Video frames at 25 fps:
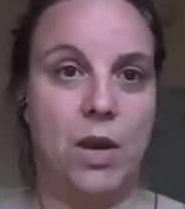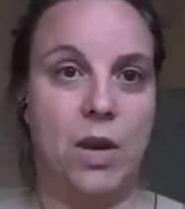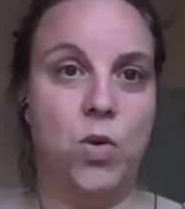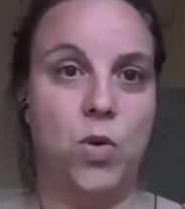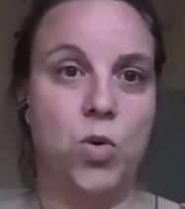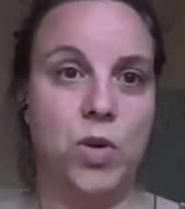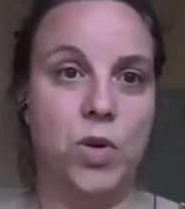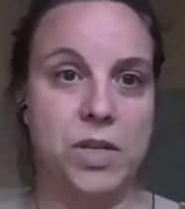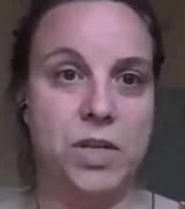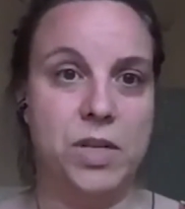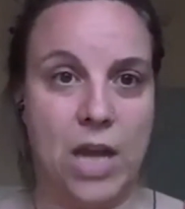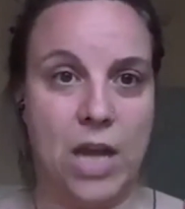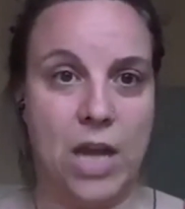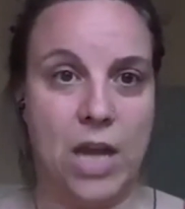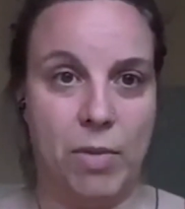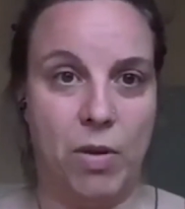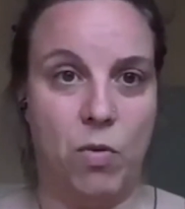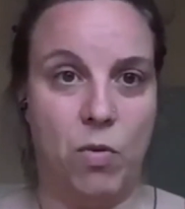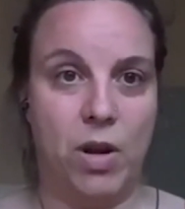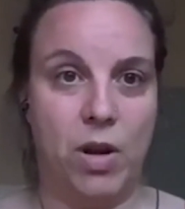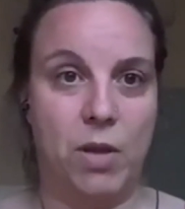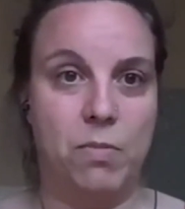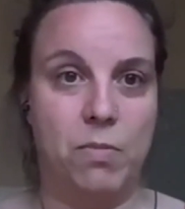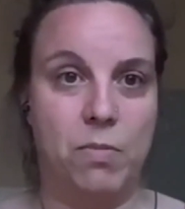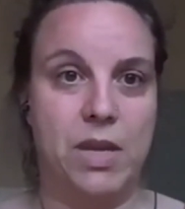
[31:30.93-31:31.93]
Who can tell me
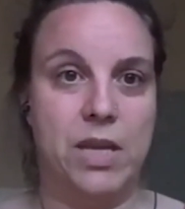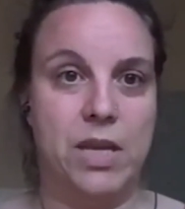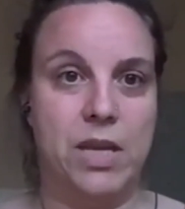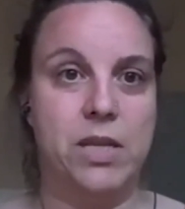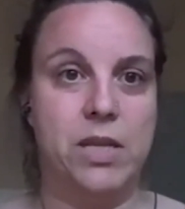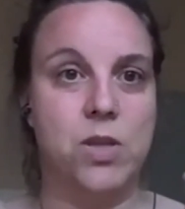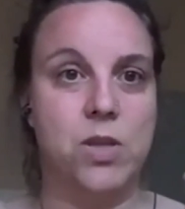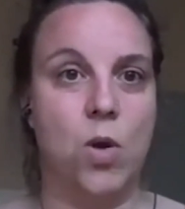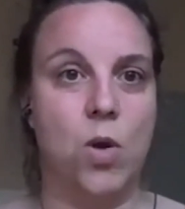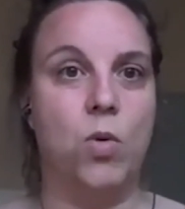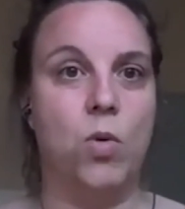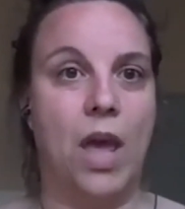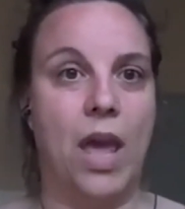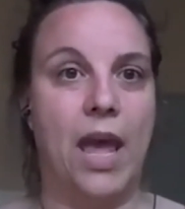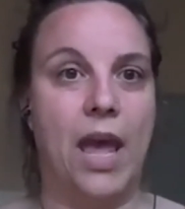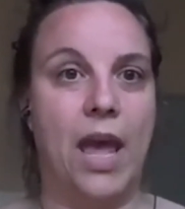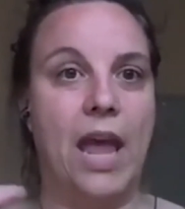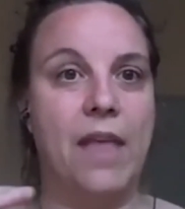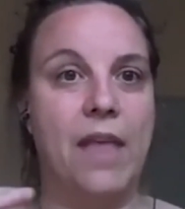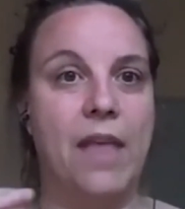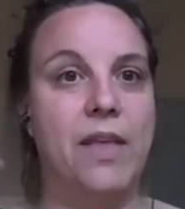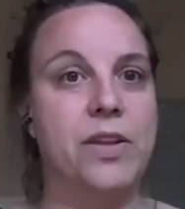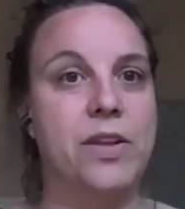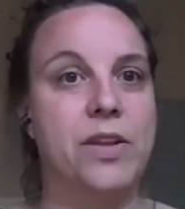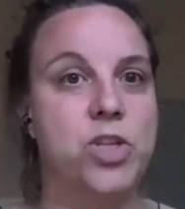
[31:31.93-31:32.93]
what it means? Okay,
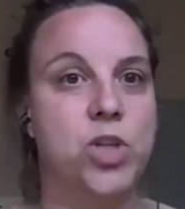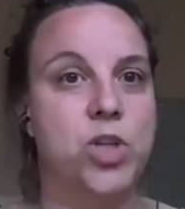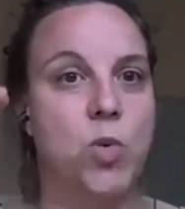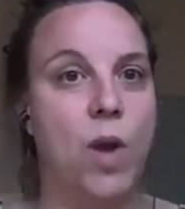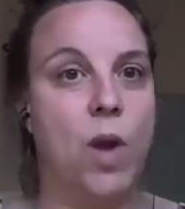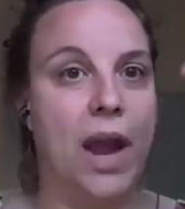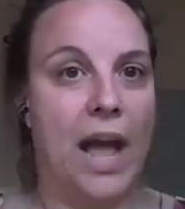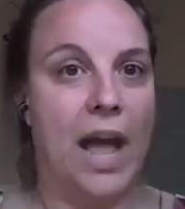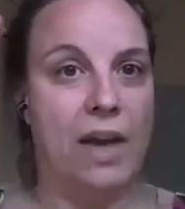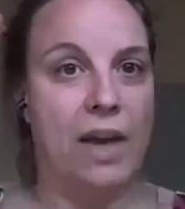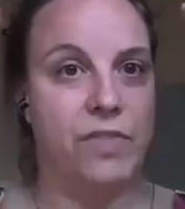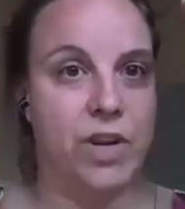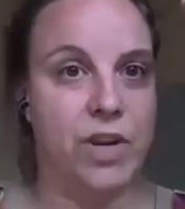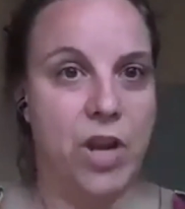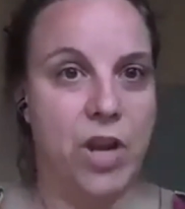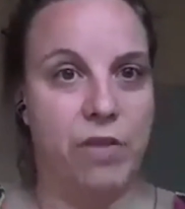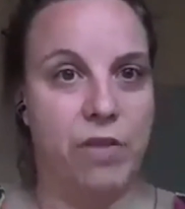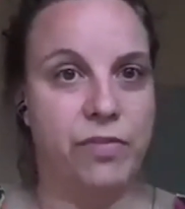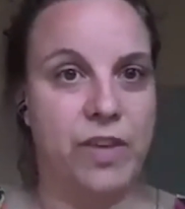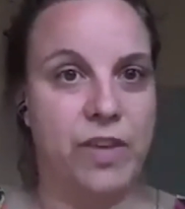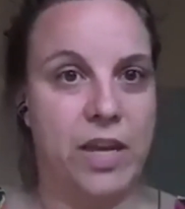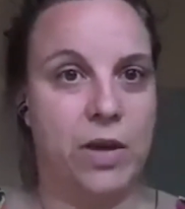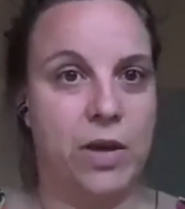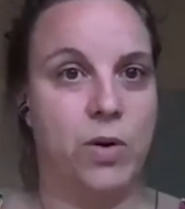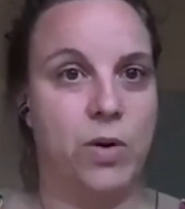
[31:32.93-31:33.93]
and then do I have
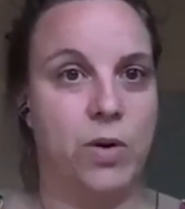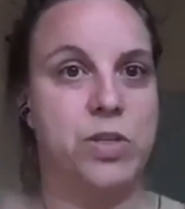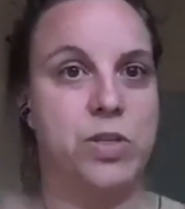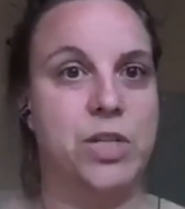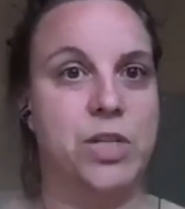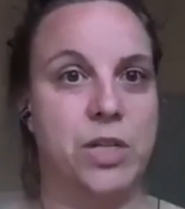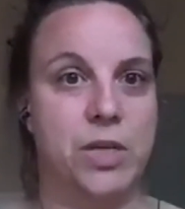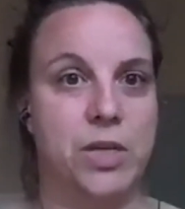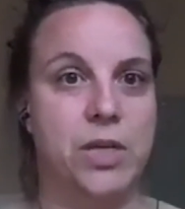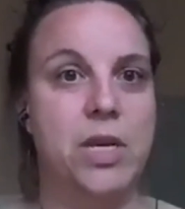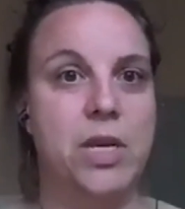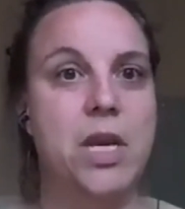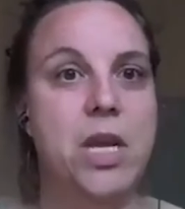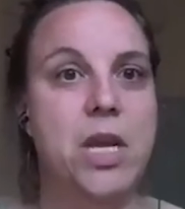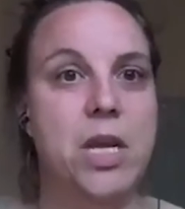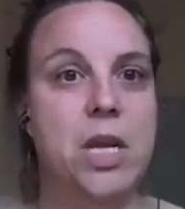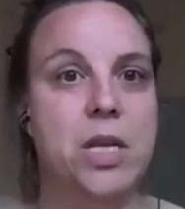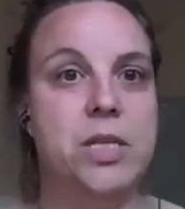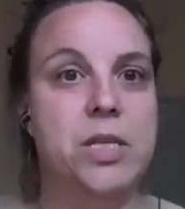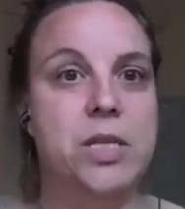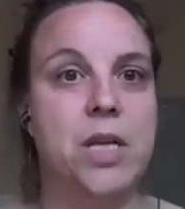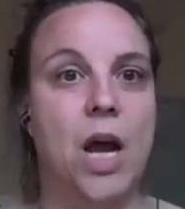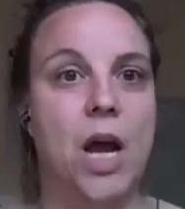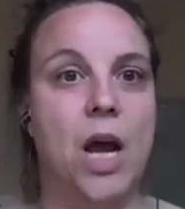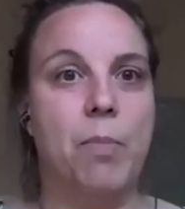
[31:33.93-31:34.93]
enough here to
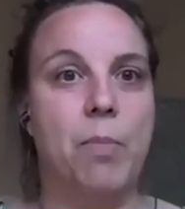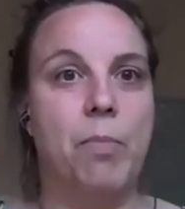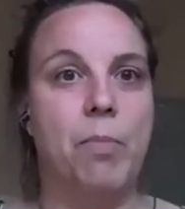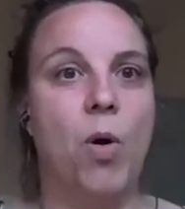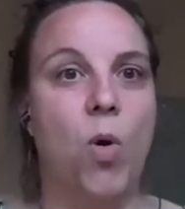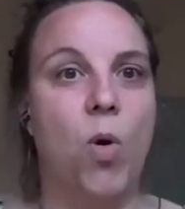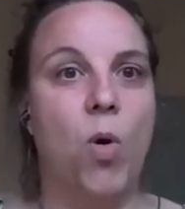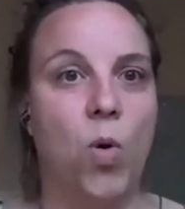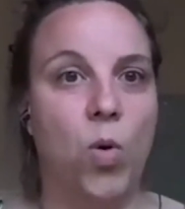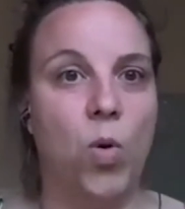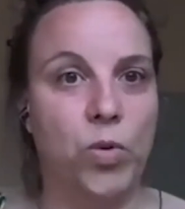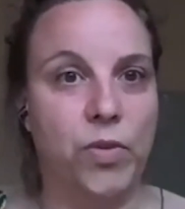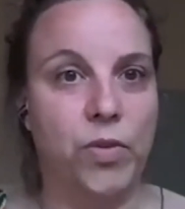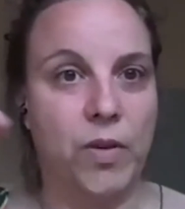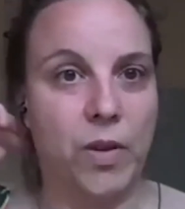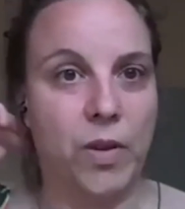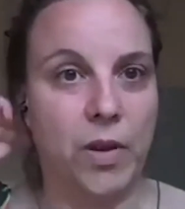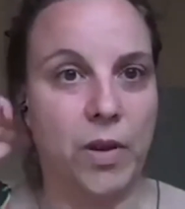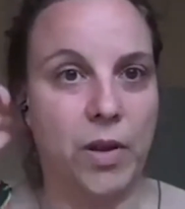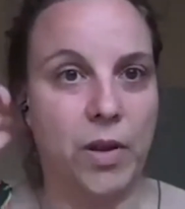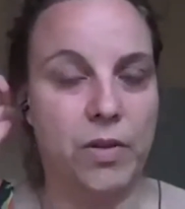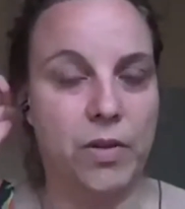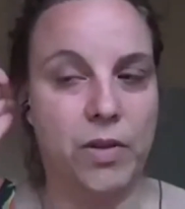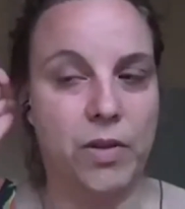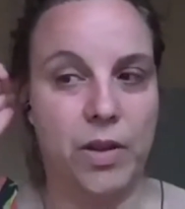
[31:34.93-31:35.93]
uphold
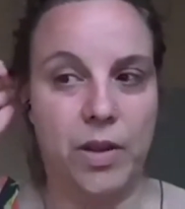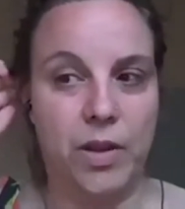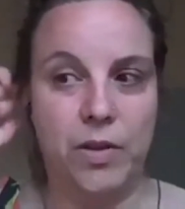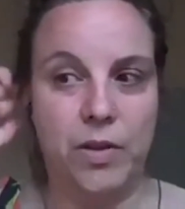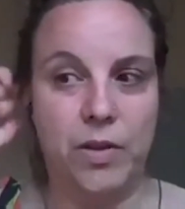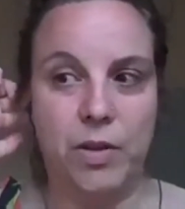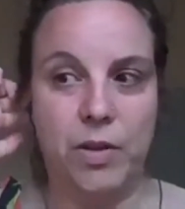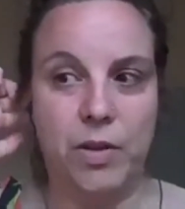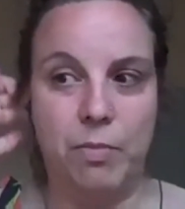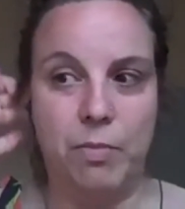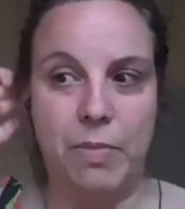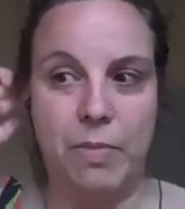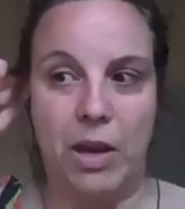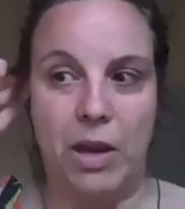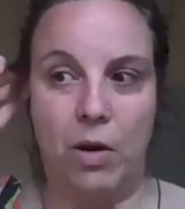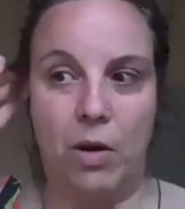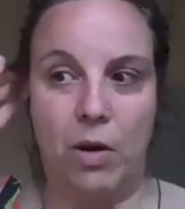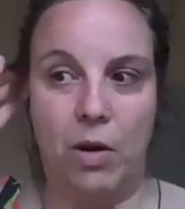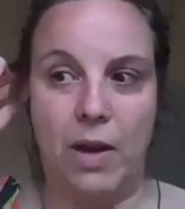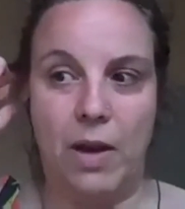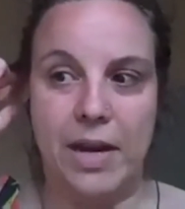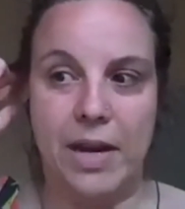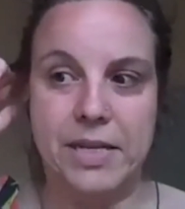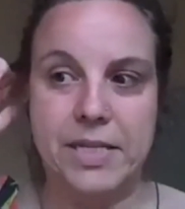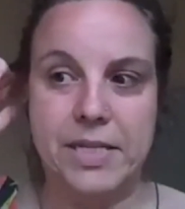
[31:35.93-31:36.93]
the bigger
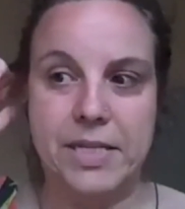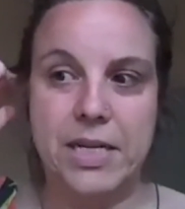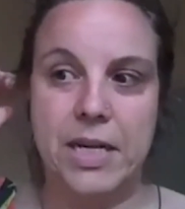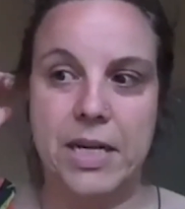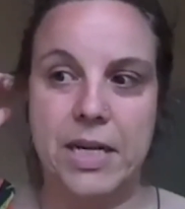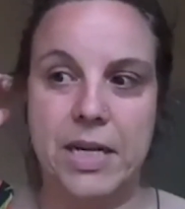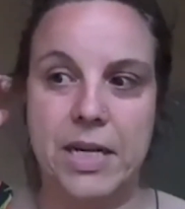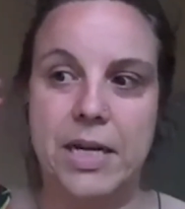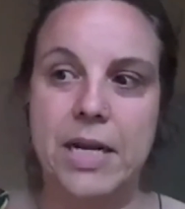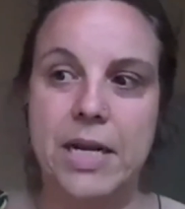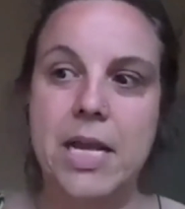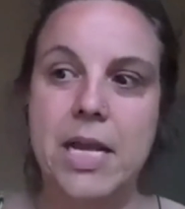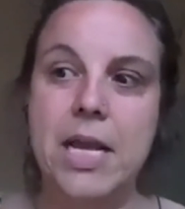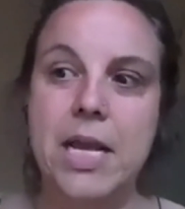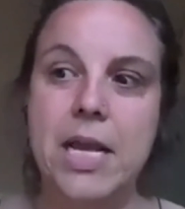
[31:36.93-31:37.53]
idea?